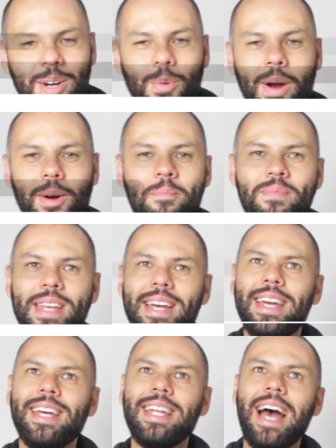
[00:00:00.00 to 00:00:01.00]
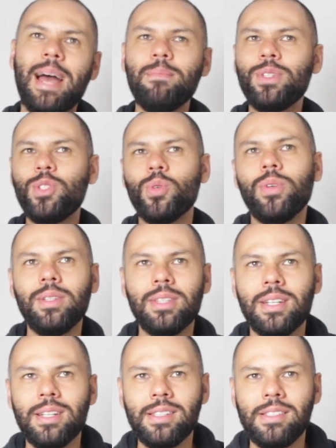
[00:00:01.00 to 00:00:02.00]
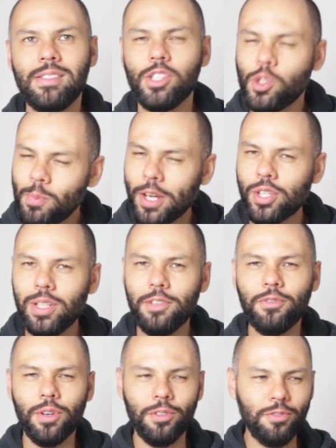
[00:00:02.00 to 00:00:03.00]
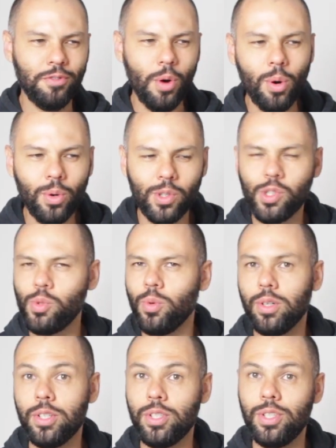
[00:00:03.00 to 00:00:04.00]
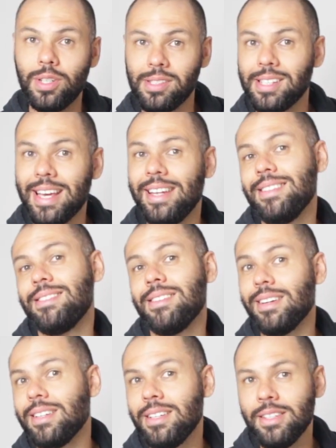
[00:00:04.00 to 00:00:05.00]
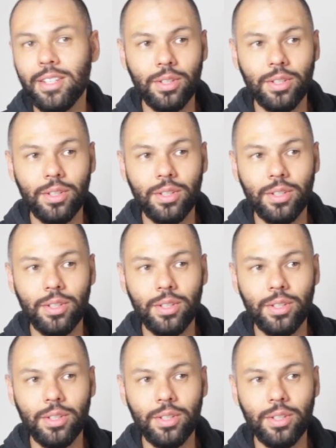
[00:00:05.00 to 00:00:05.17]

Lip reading: Well, and I'm doing this especially for folks who are just getting started,